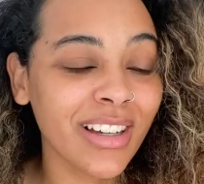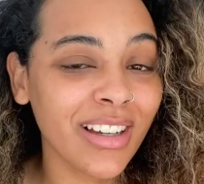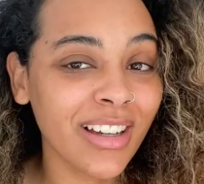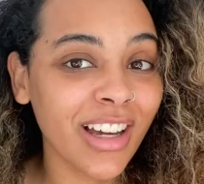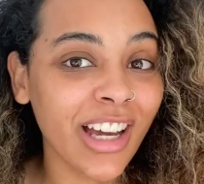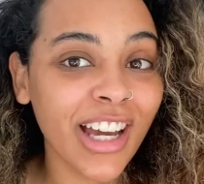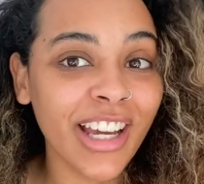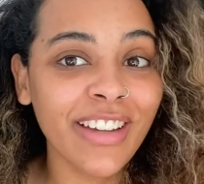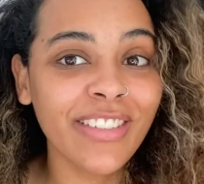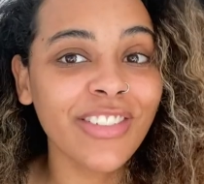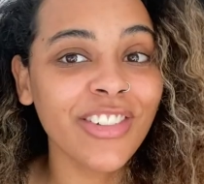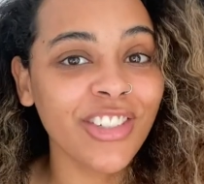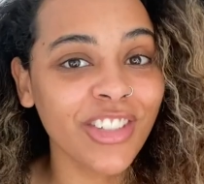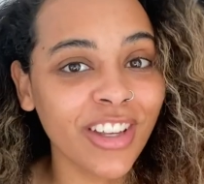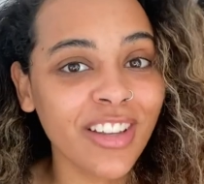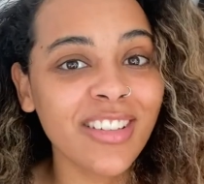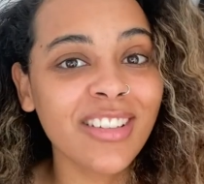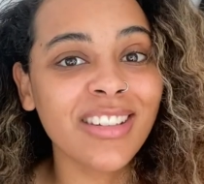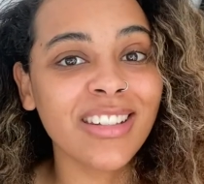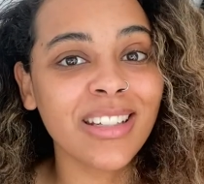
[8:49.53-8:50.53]
I've
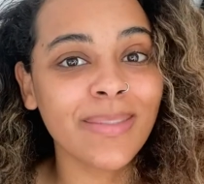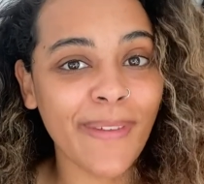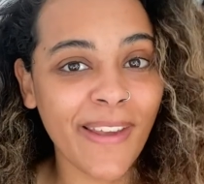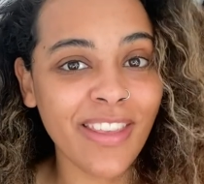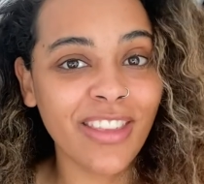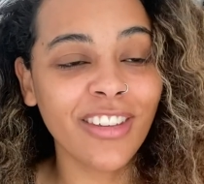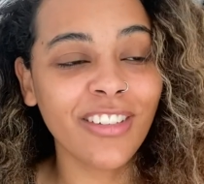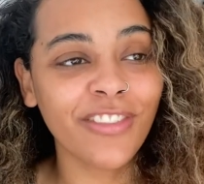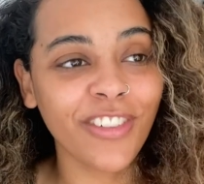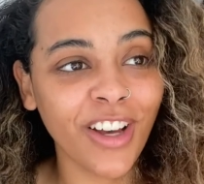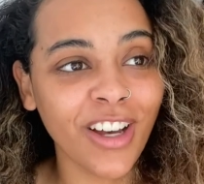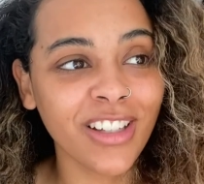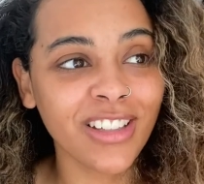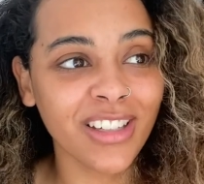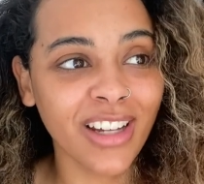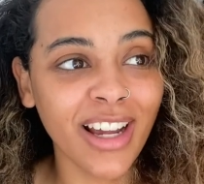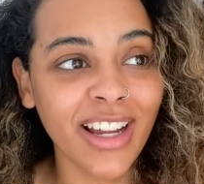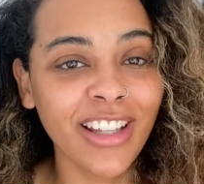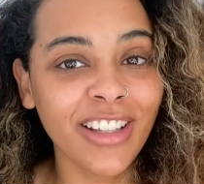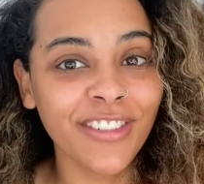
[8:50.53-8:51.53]
just spent the first
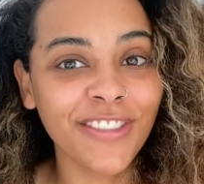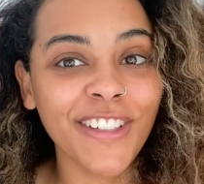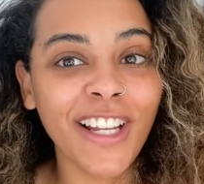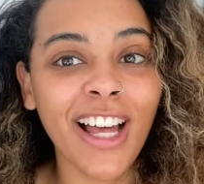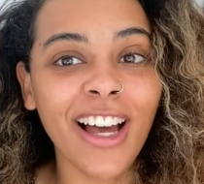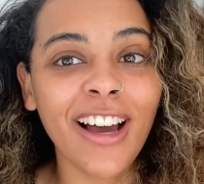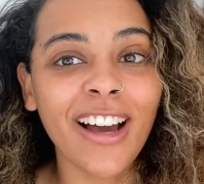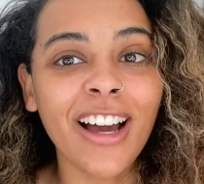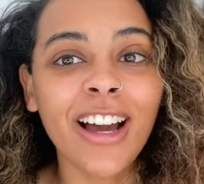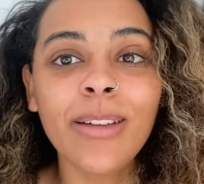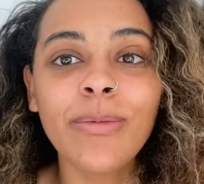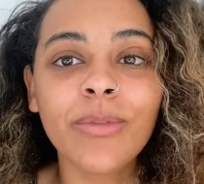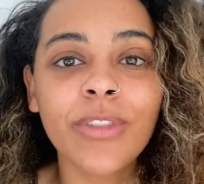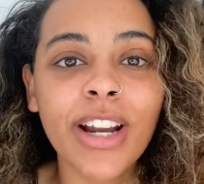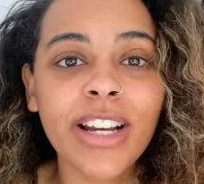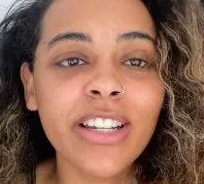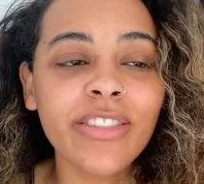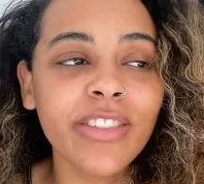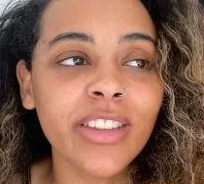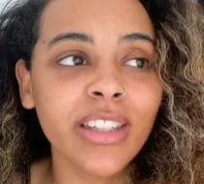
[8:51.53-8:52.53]
night in the flat. I'm
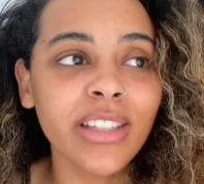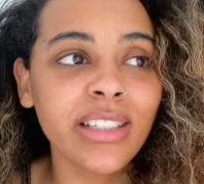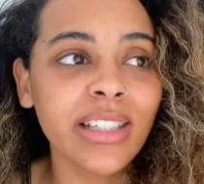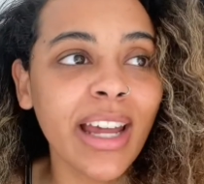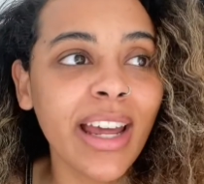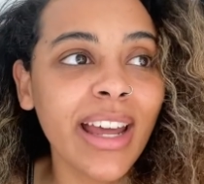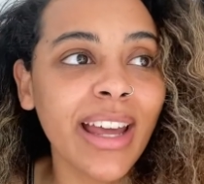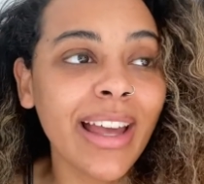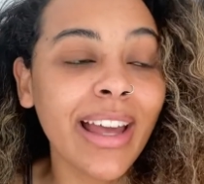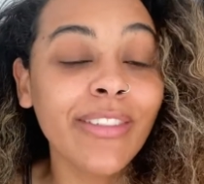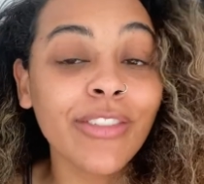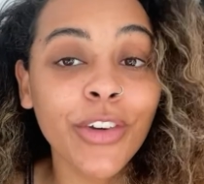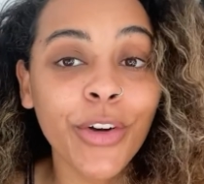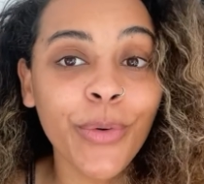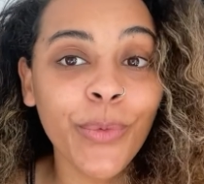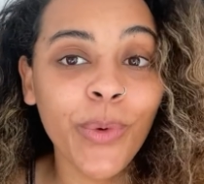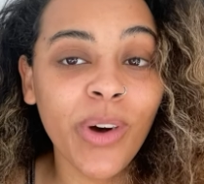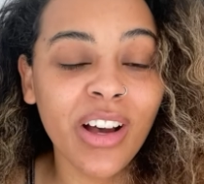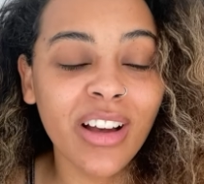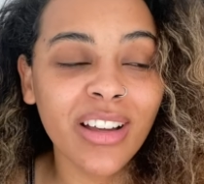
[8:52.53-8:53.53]
ready for the day. I've got
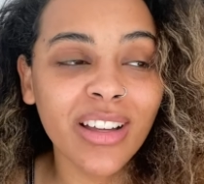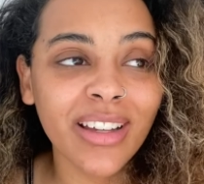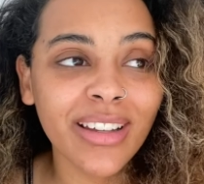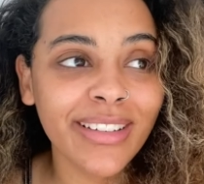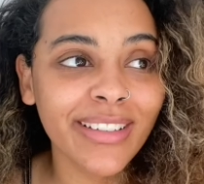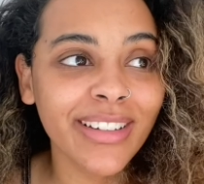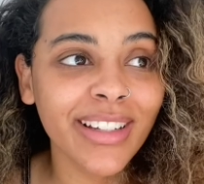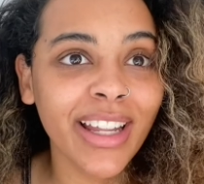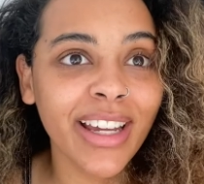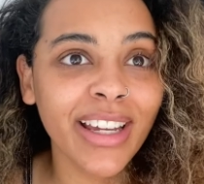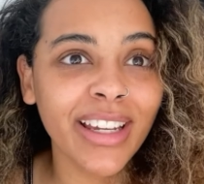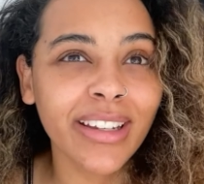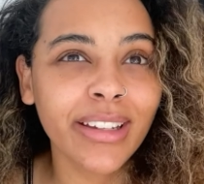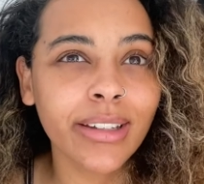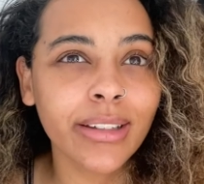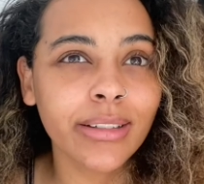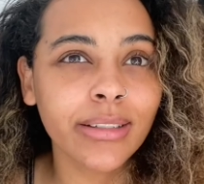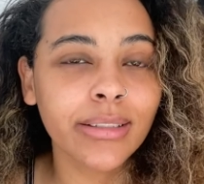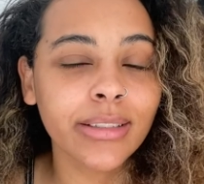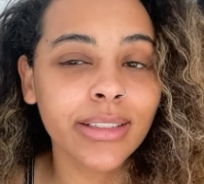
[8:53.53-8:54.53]
work like
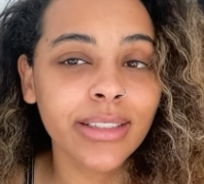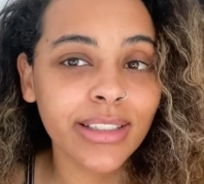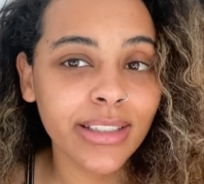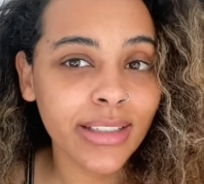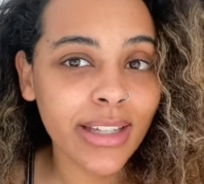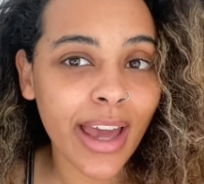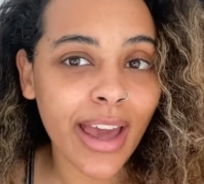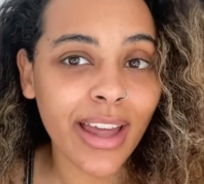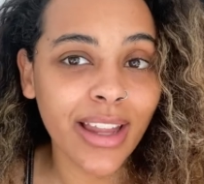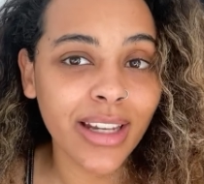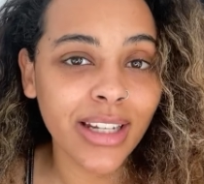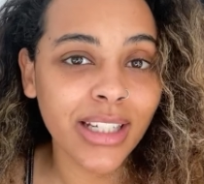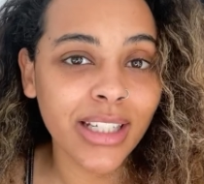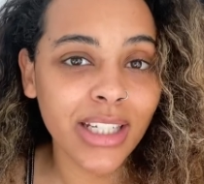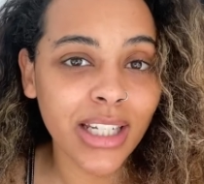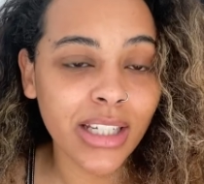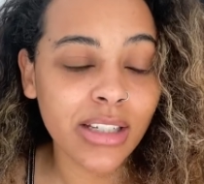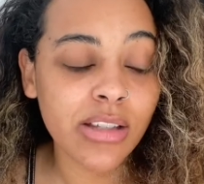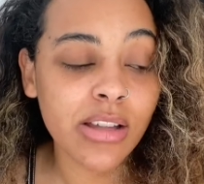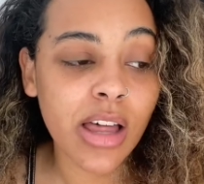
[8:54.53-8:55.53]
10
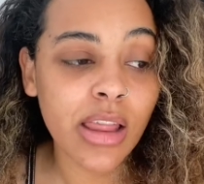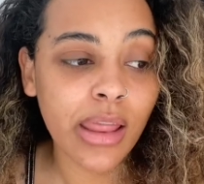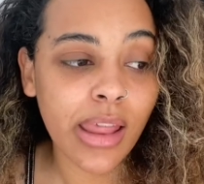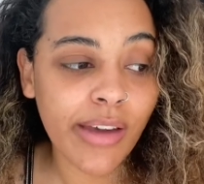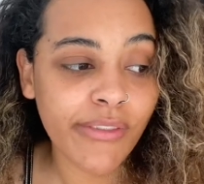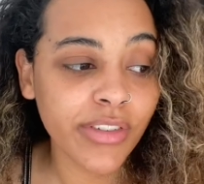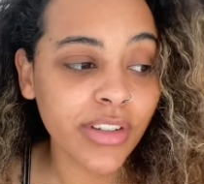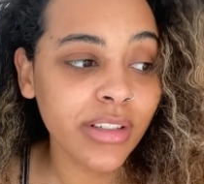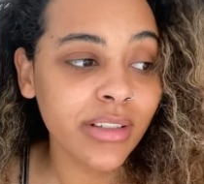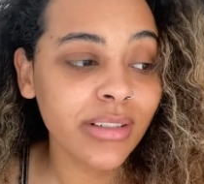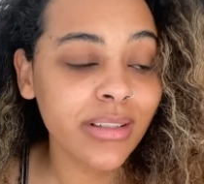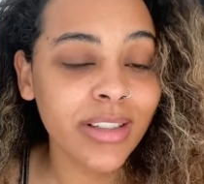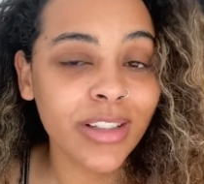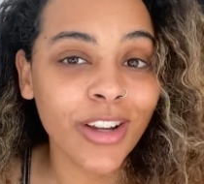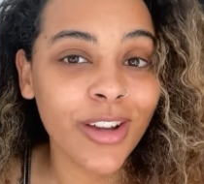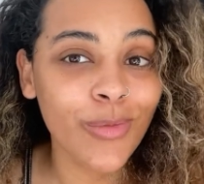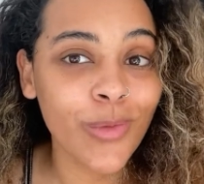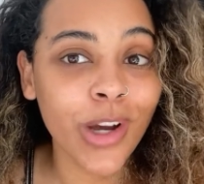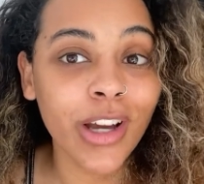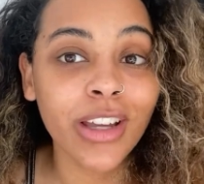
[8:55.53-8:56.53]
till 11, so
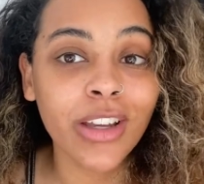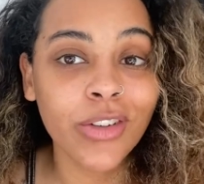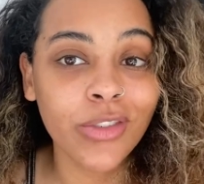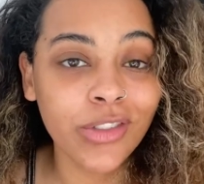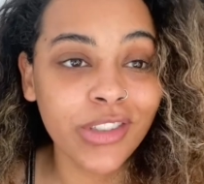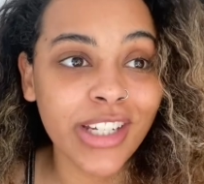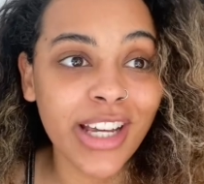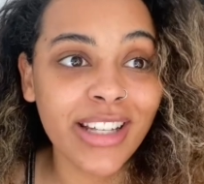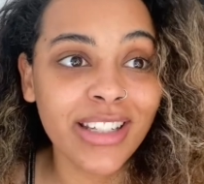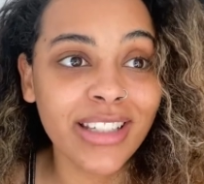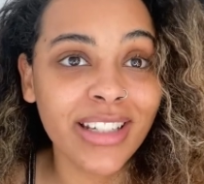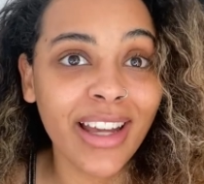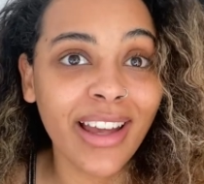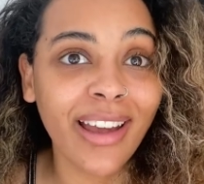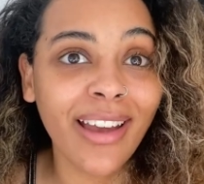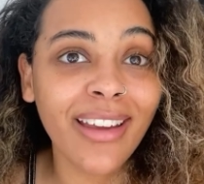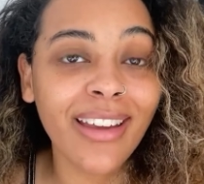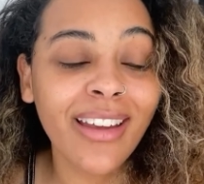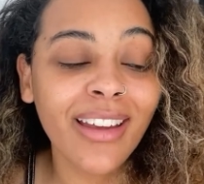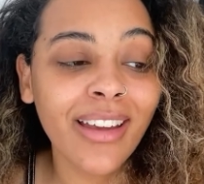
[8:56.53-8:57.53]
I'm working all day
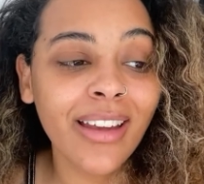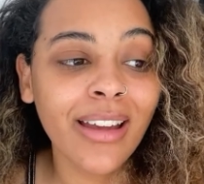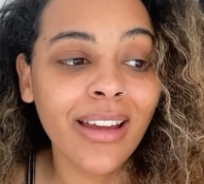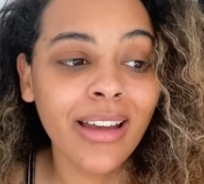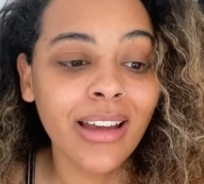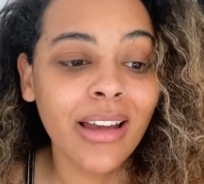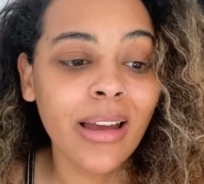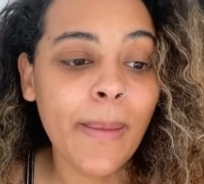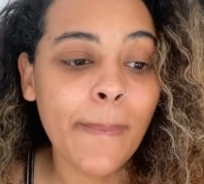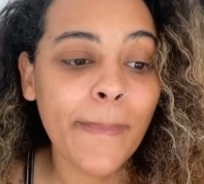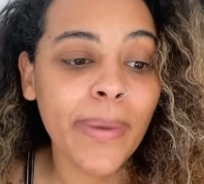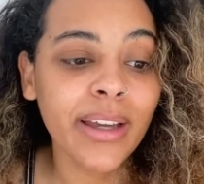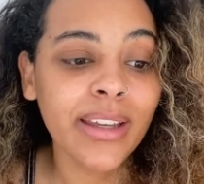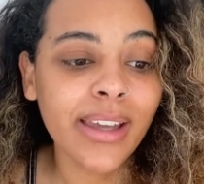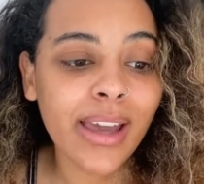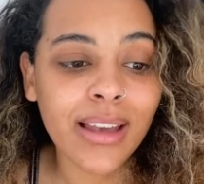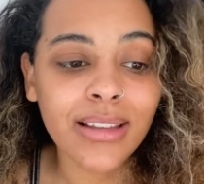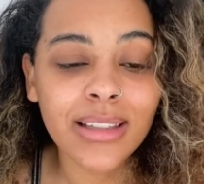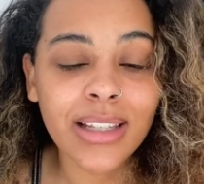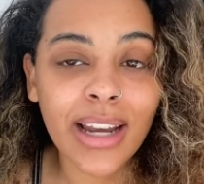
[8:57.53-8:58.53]
today. But
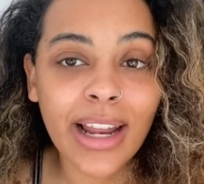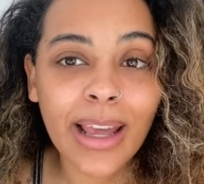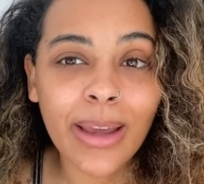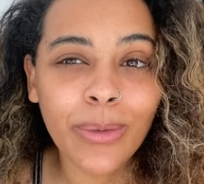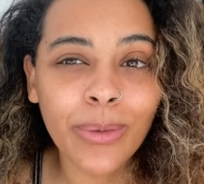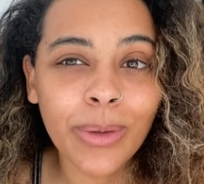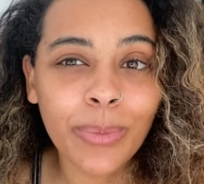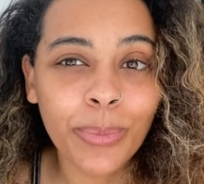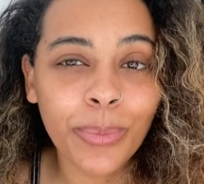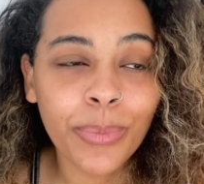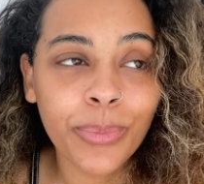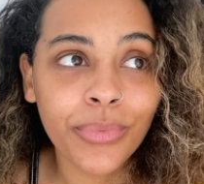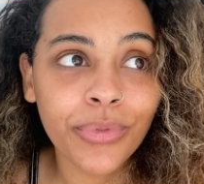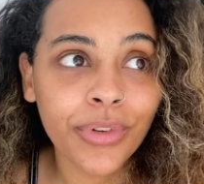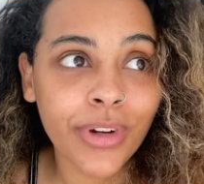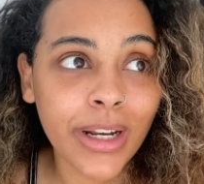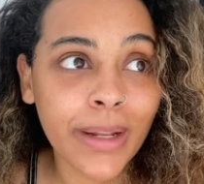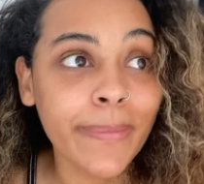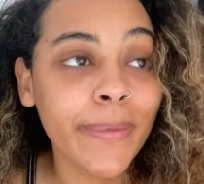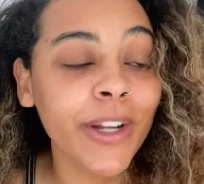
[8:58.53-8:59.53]
yesterday we
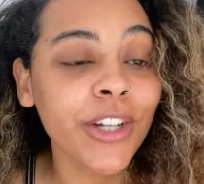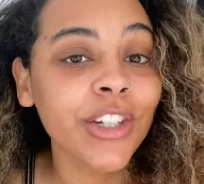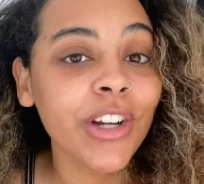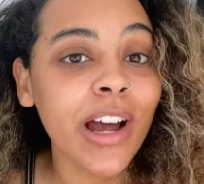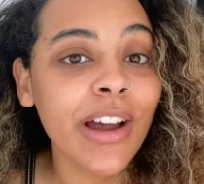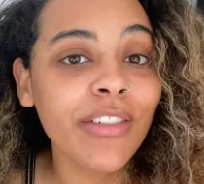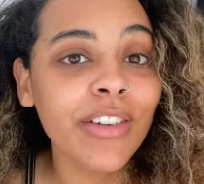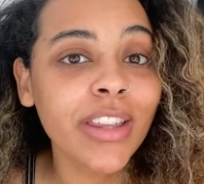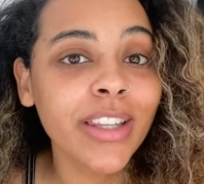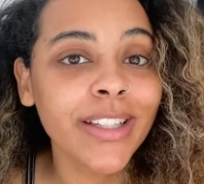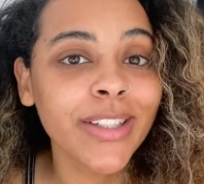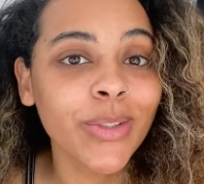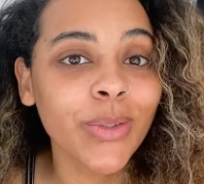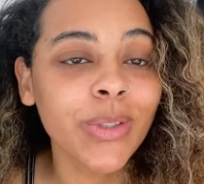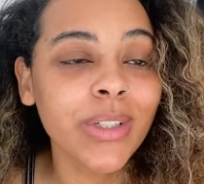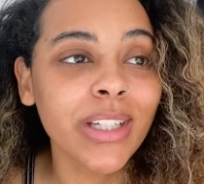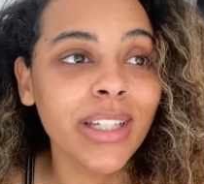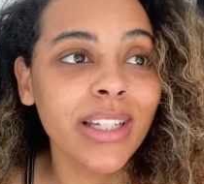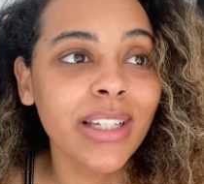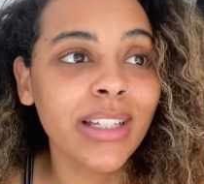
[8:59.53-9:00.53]
pretty much got everything
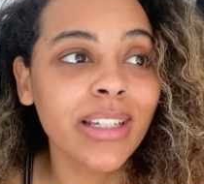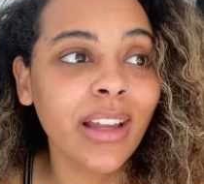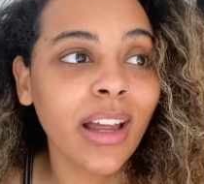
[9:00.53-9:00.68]
sorted.